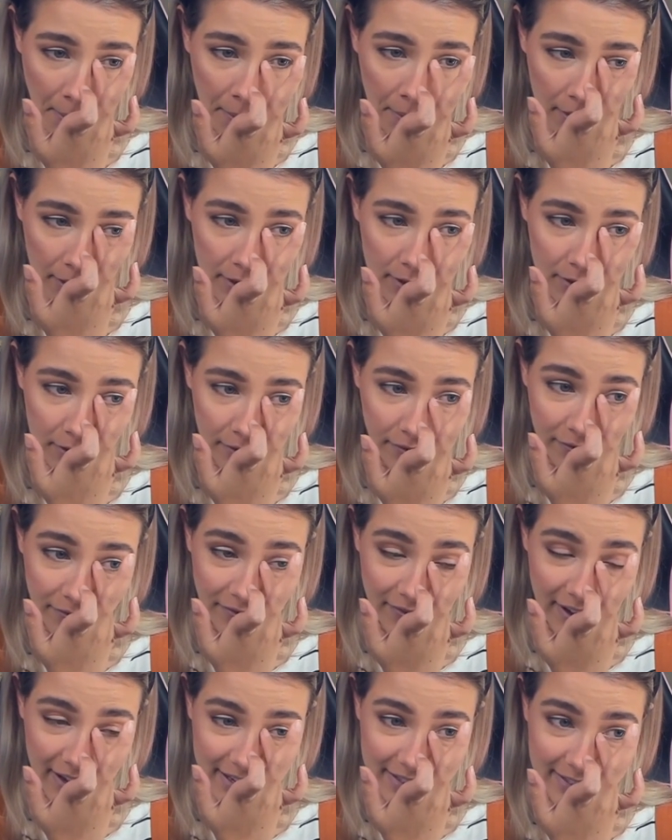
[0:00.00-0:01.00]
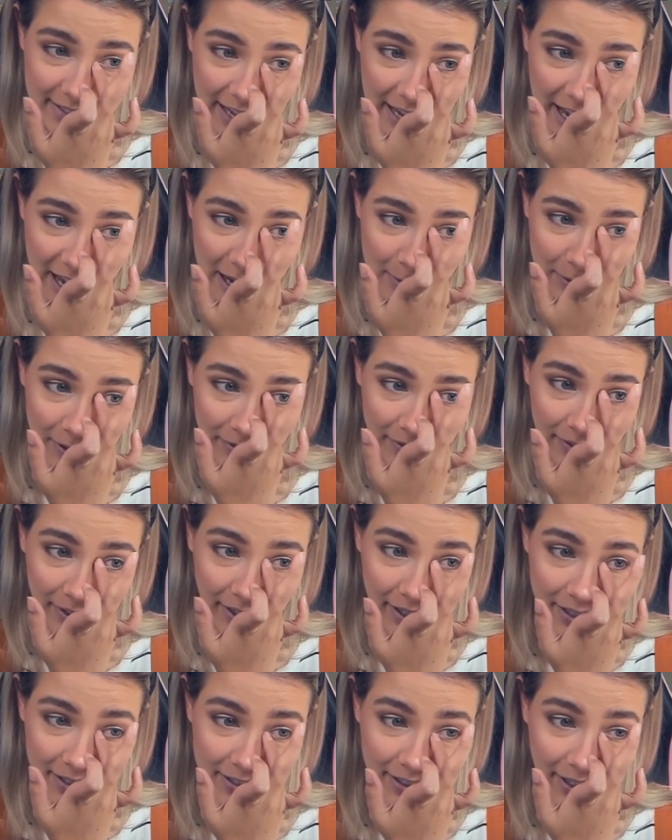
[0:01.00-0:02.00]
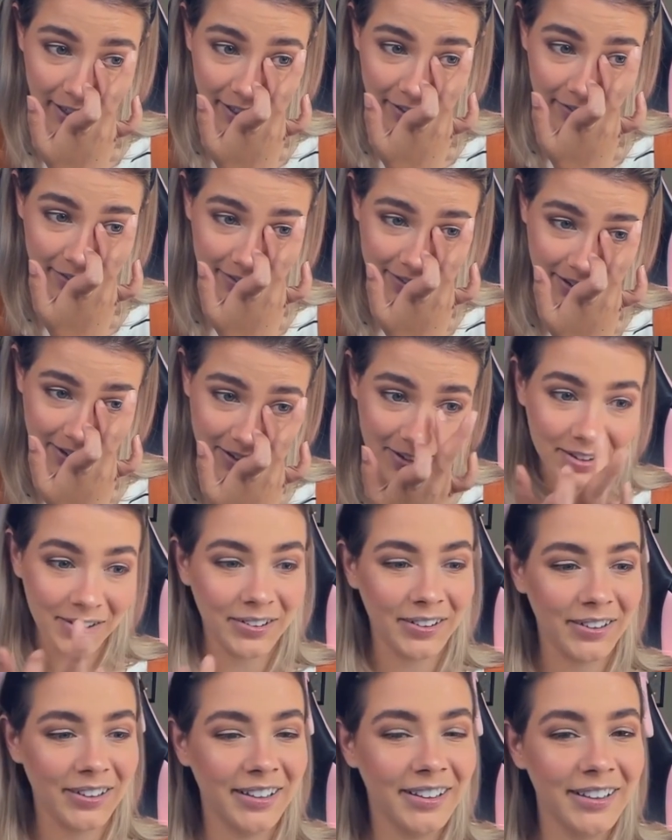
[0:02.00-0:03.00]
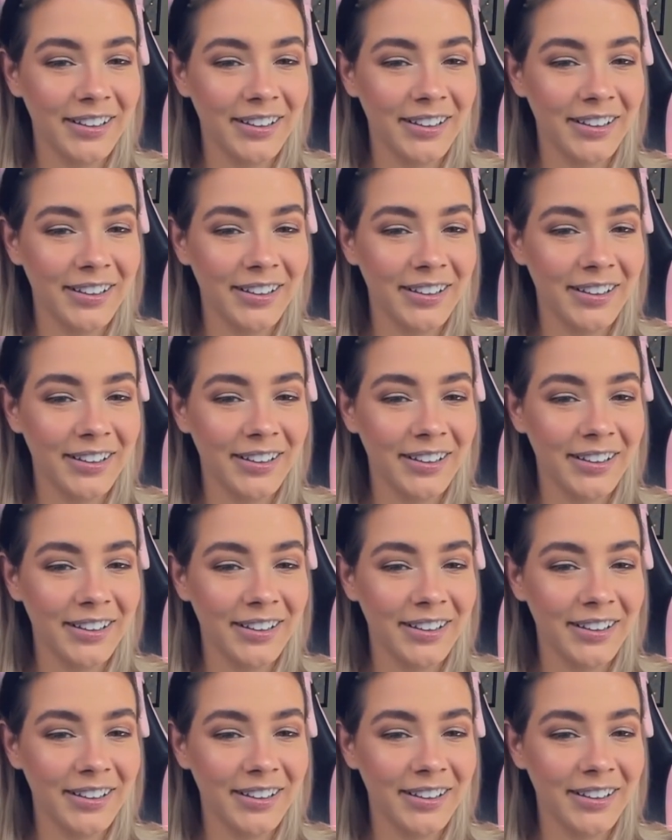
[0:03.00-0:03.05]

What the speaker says: You do a face camouflage? I don't know.